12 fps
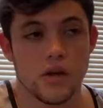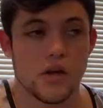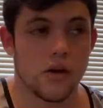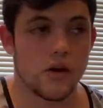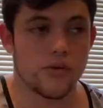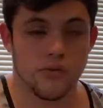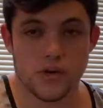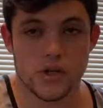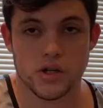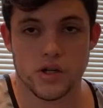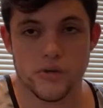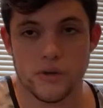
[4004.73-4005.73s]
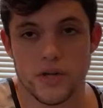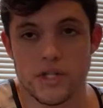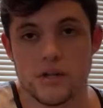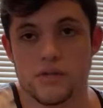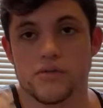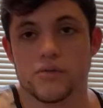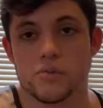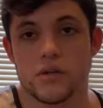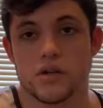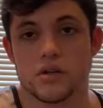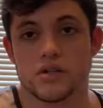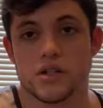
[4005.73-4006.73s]
unfortunately for myself,
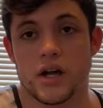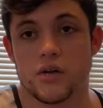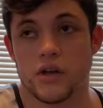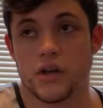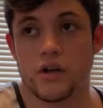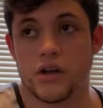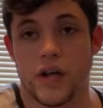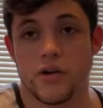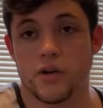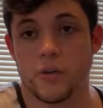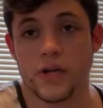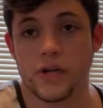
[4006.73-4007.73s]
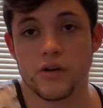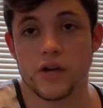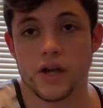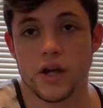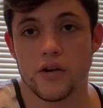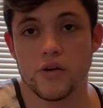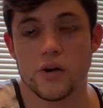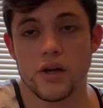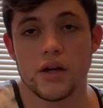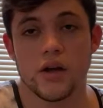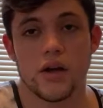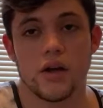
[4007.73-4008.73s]
because I'll get carried away and he'll get carried
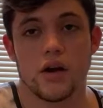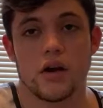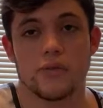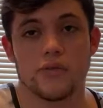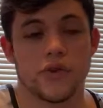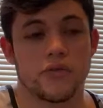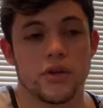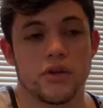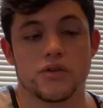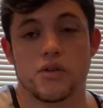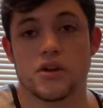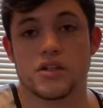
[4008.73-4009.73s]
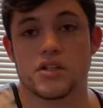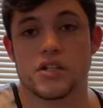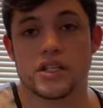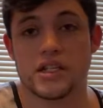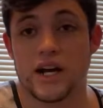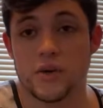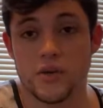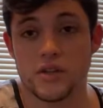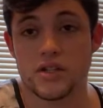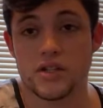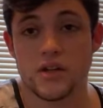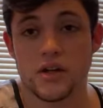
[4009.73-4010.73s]
away. The video took us 6
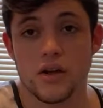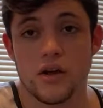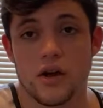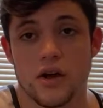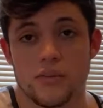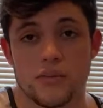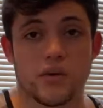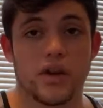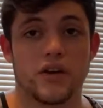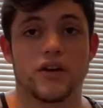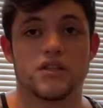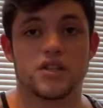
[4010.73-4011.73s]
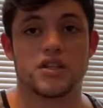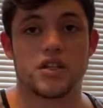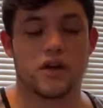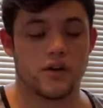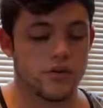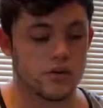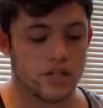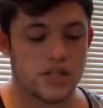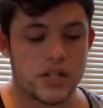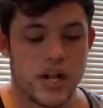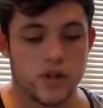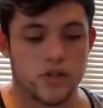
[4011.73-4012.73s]
hours. It was
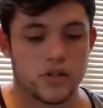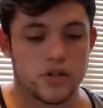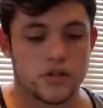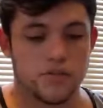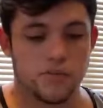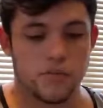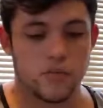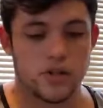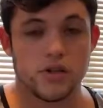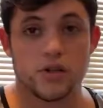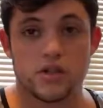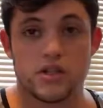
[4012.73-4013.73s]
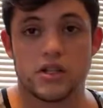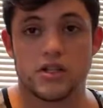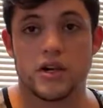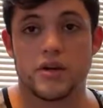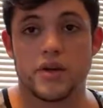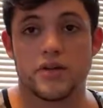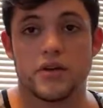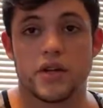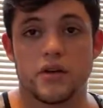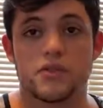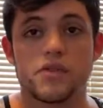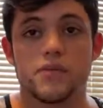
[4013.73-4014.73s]
6 hours we took to sit down and make
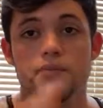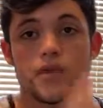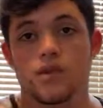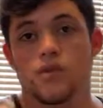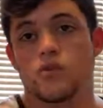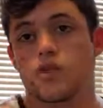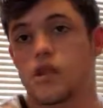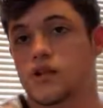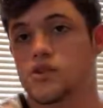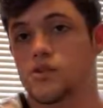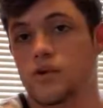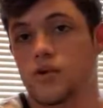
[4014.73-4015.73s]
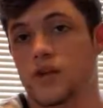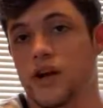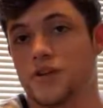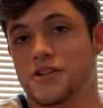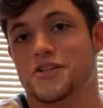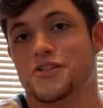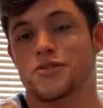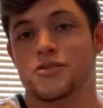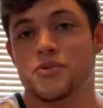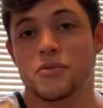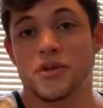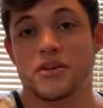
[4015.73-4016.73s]
videos. Only like 2 or 3 hours is
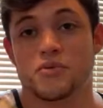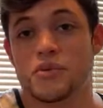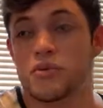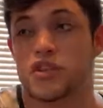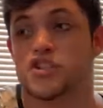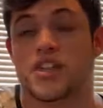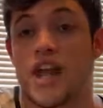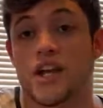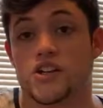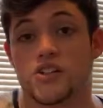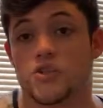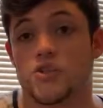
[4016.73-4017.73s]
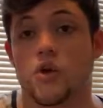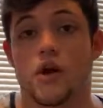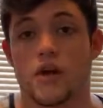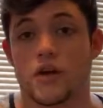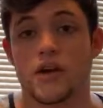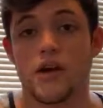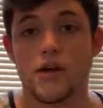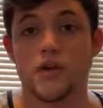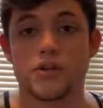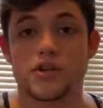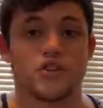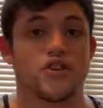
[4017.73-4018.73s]
usable because we would just tangent so hard. We
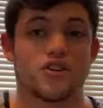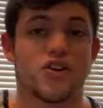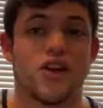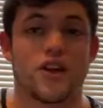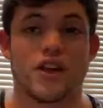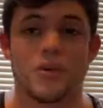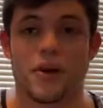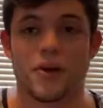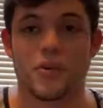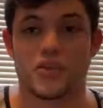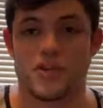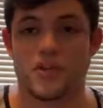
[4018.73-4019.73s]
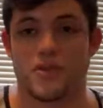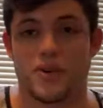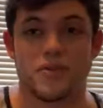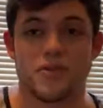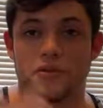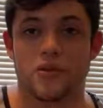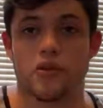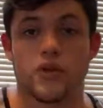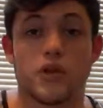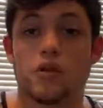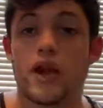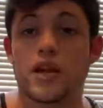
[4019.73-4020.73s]
would just start talking about a bunch of different M54,
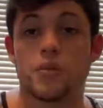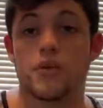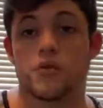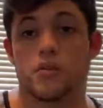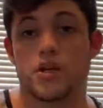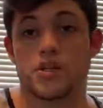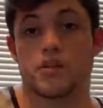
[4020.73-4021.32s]
like random information